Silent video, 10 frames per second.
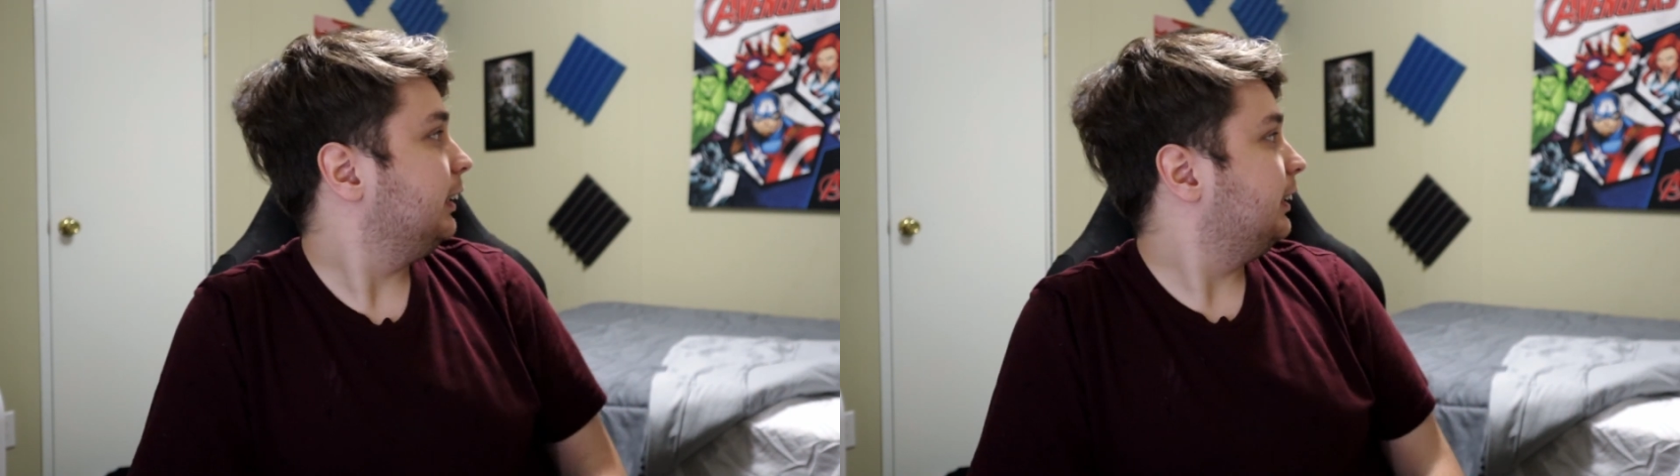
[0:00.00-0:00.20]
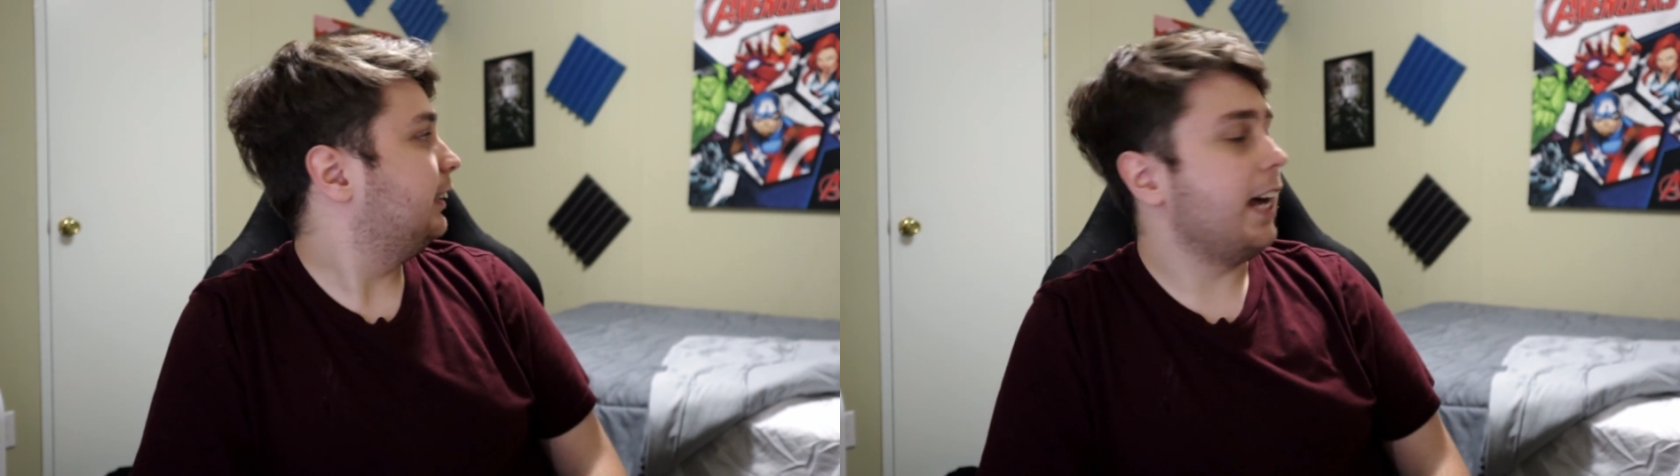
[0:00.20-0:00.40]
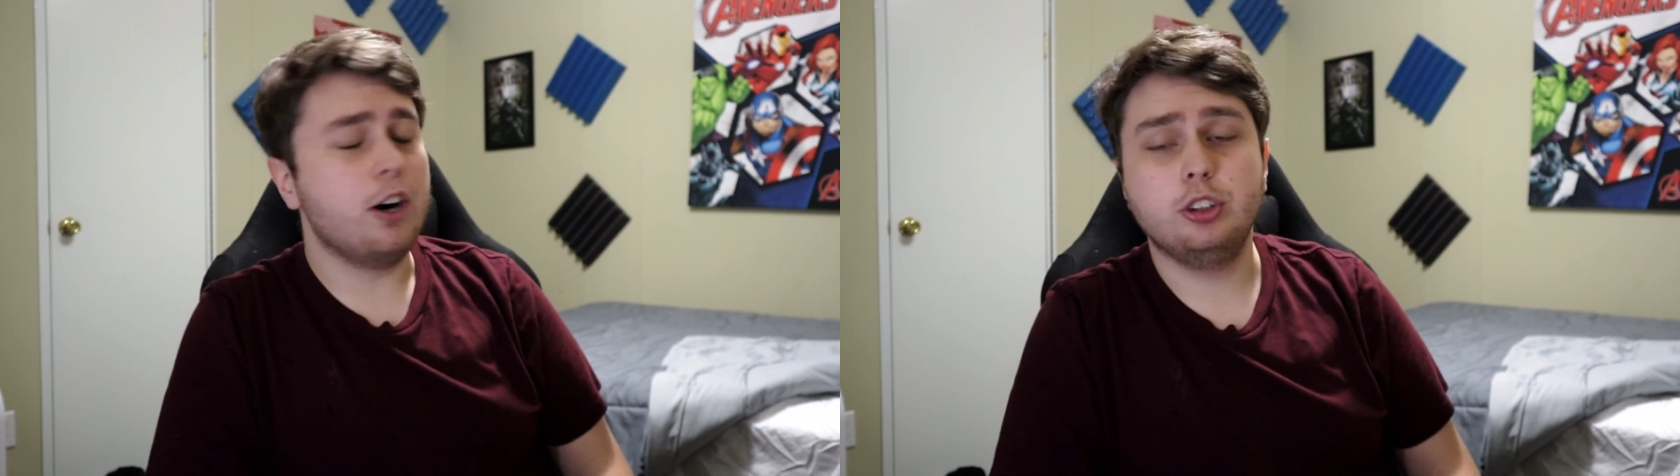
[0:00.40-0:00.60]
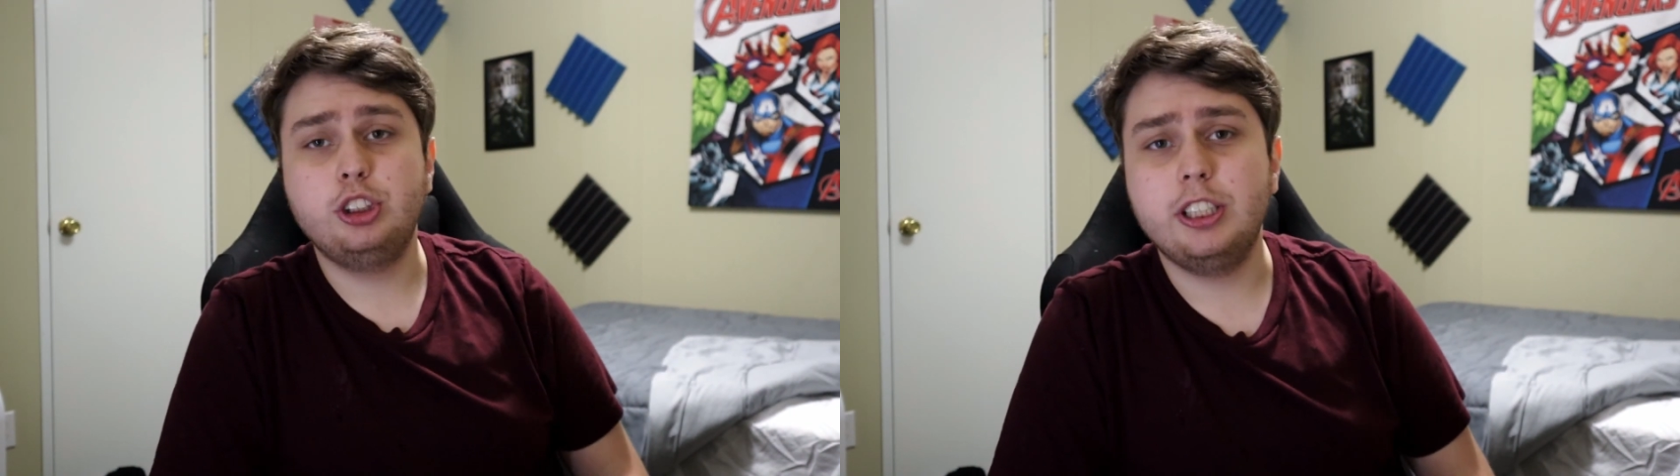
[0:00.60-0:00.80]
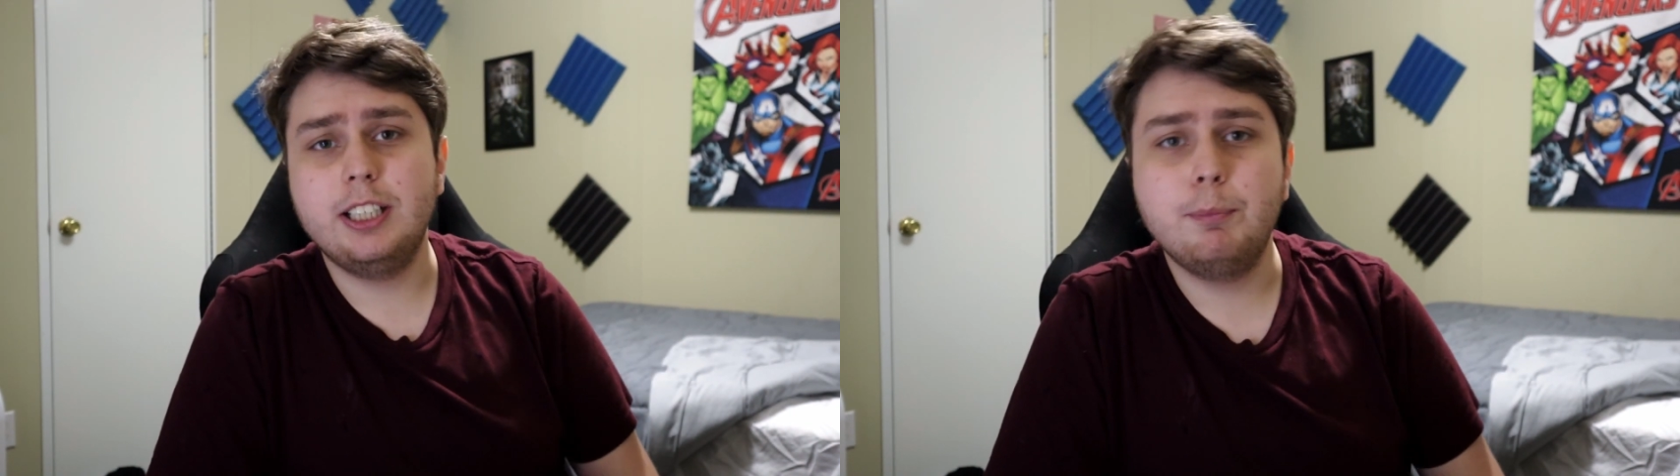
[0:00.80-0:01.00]
sound
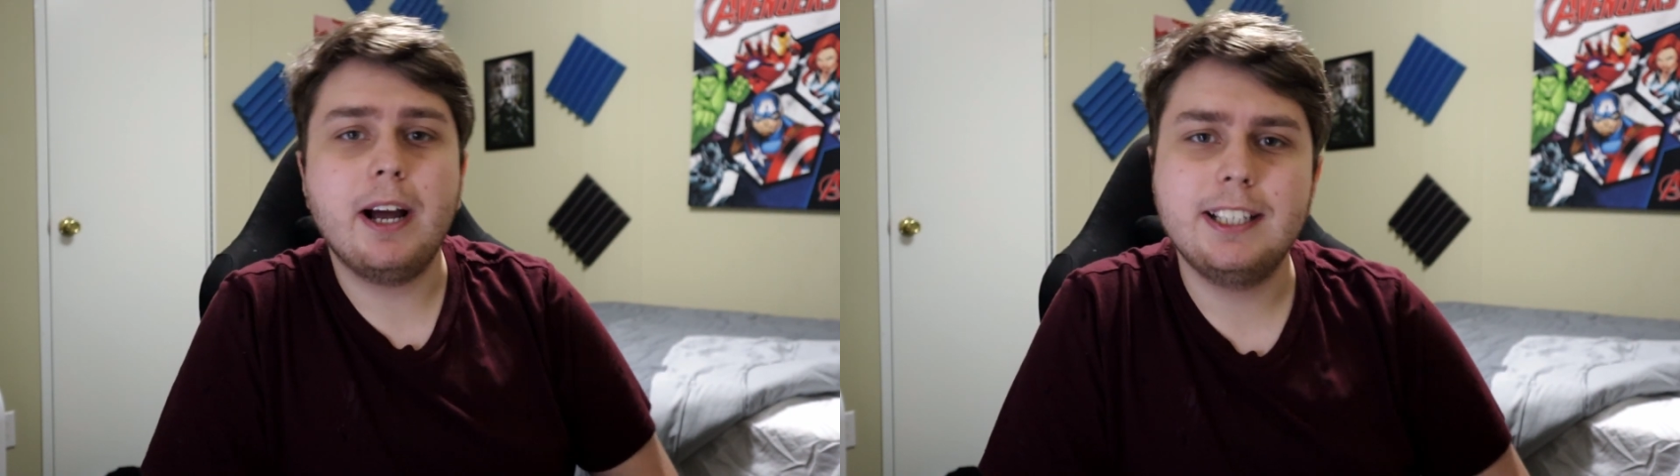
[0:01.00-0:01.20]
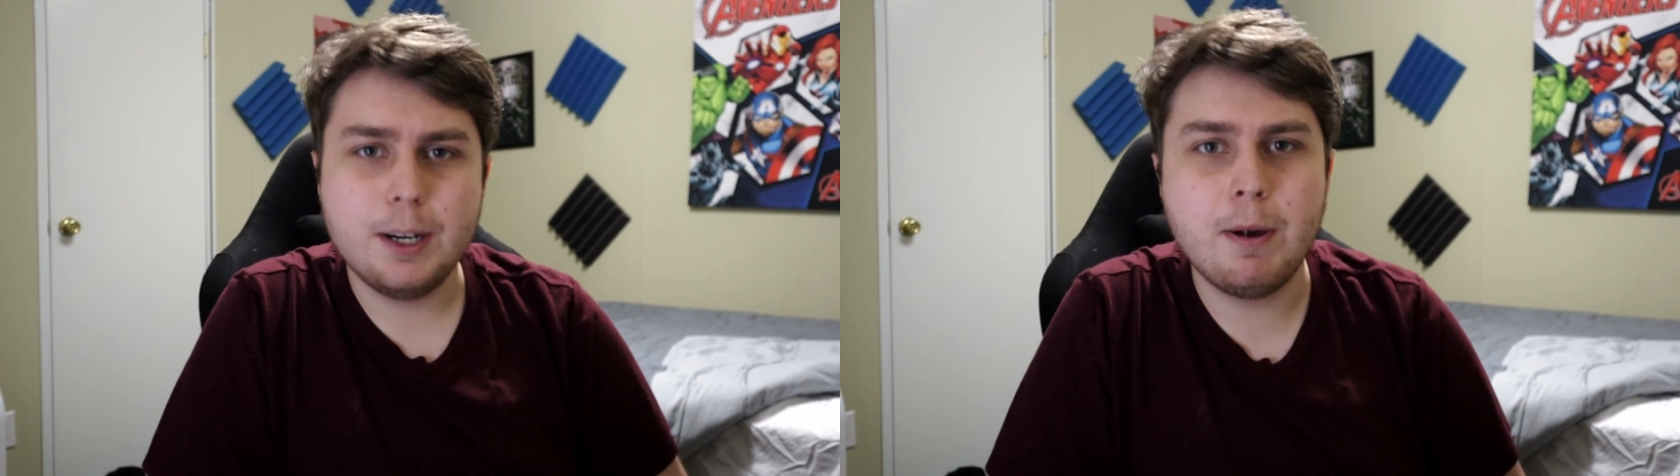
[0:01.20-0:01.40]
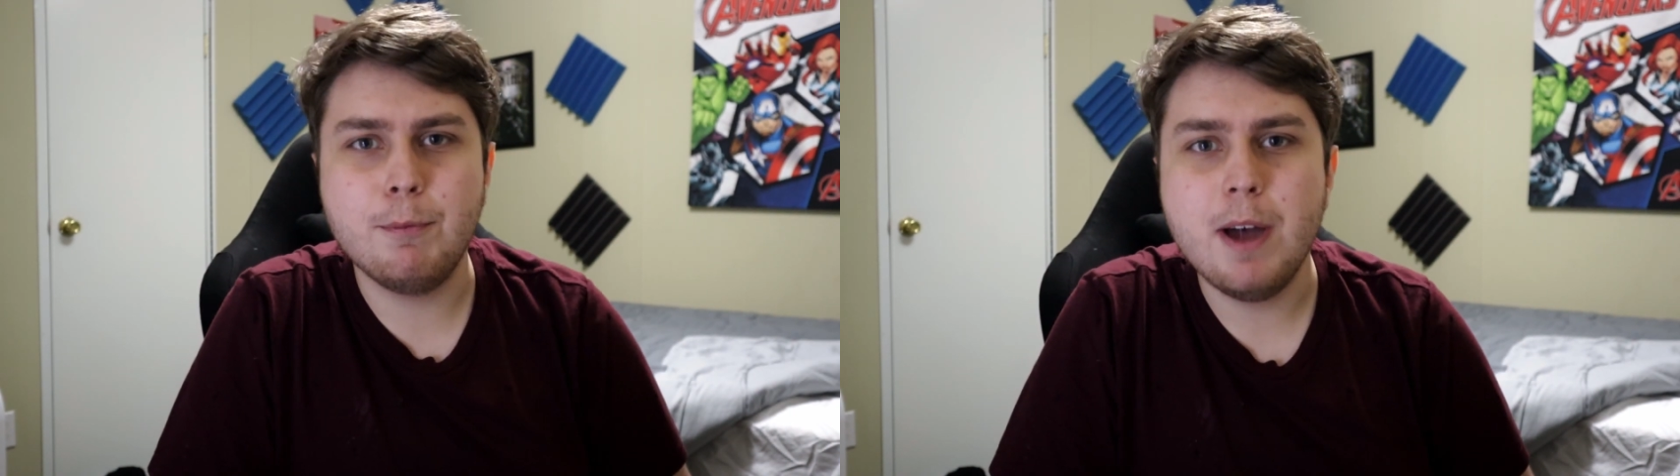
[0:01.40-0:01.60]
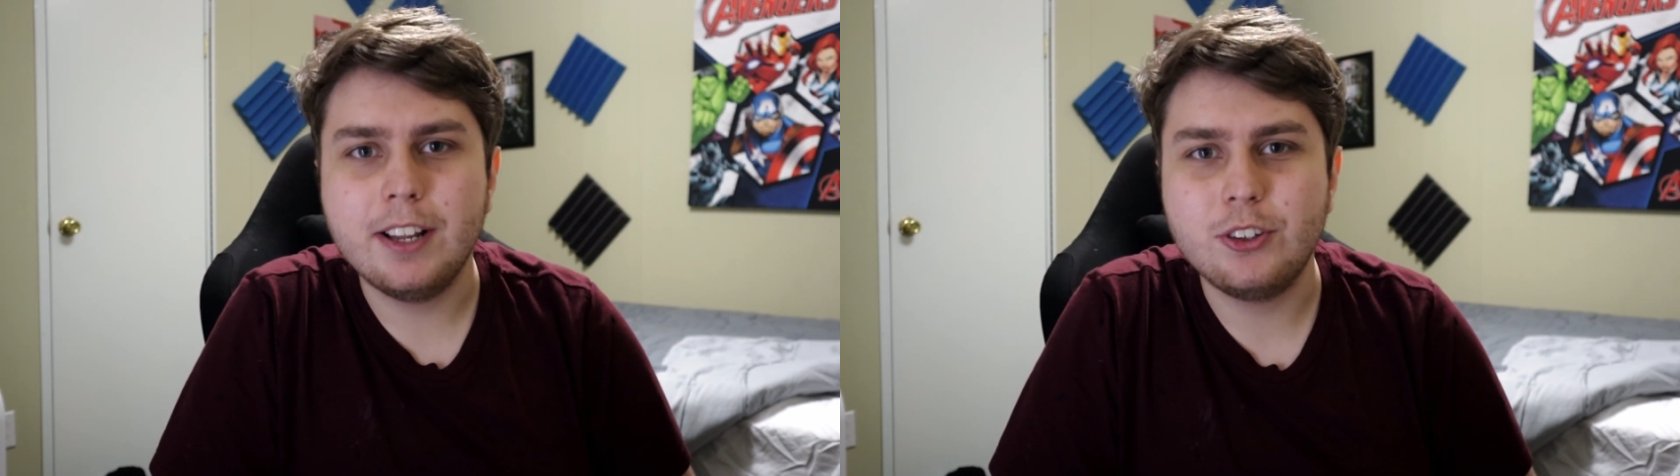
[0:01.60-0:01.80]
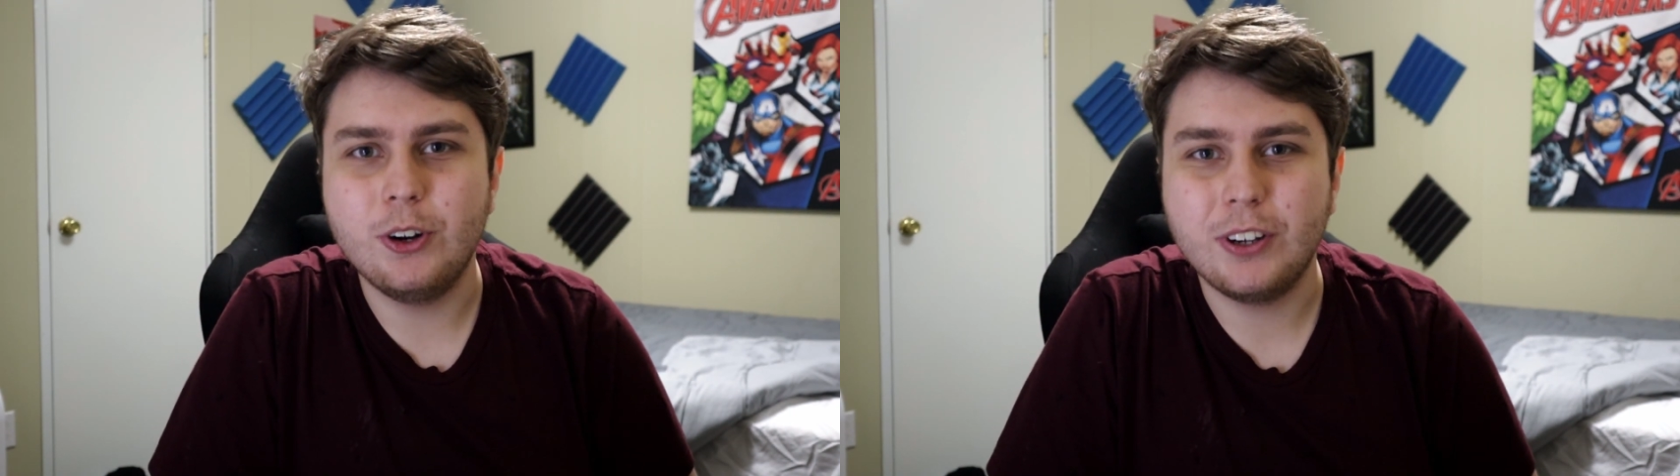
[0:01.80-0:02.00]
treated, but I did my
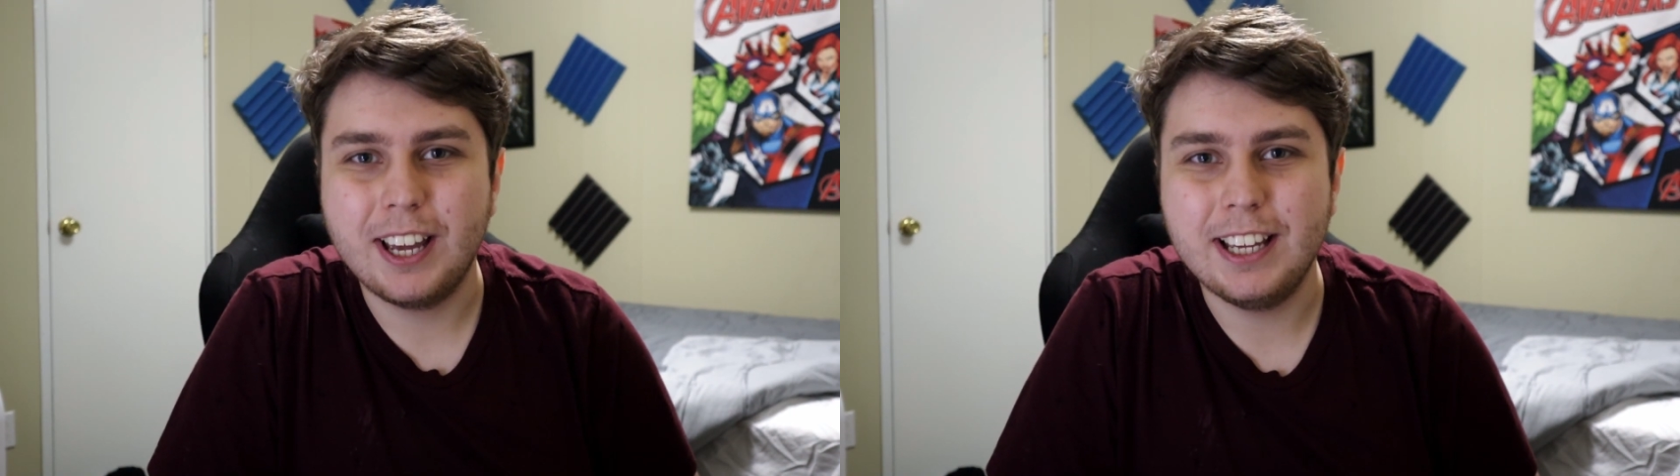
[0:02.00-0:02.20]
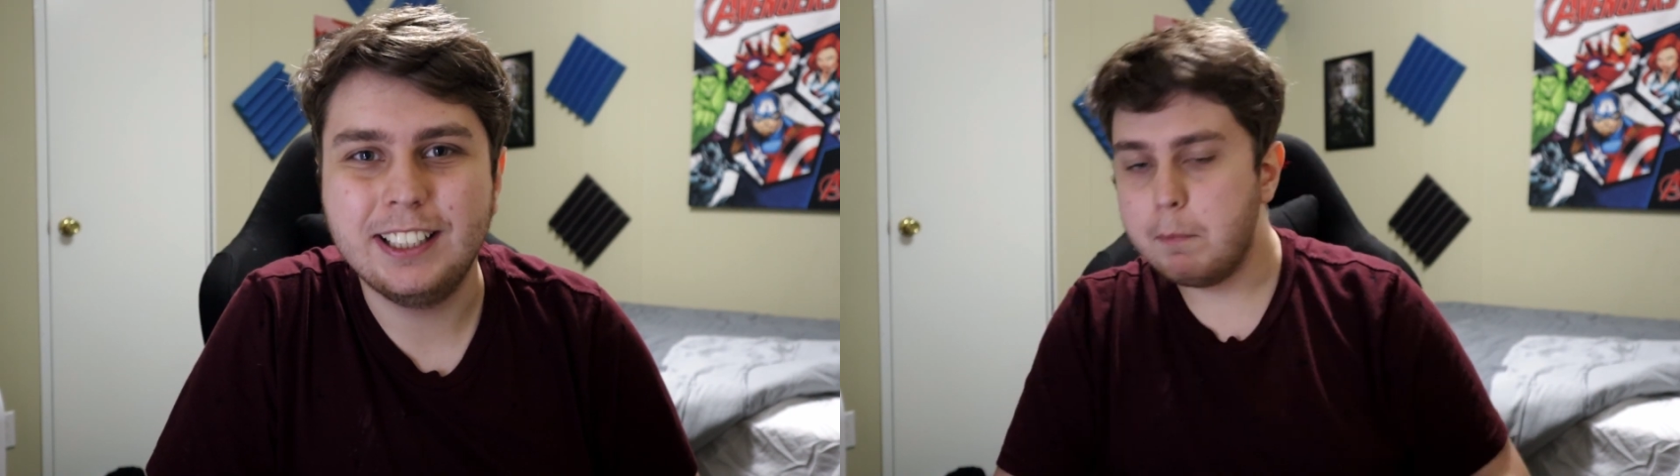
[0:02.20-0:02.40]
best, okay?